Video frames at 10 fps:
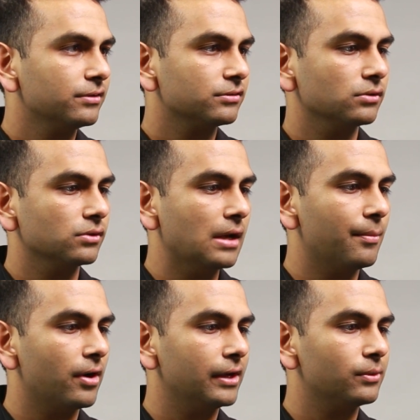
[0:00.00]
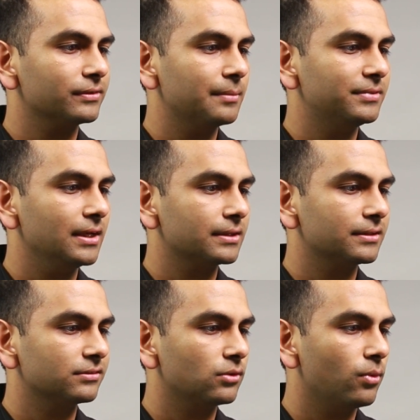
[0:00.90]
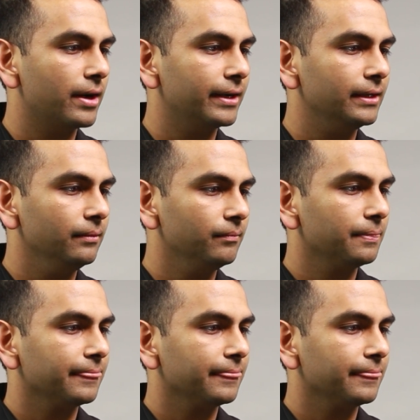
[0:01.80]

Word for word: So M R equals M C at this quantity,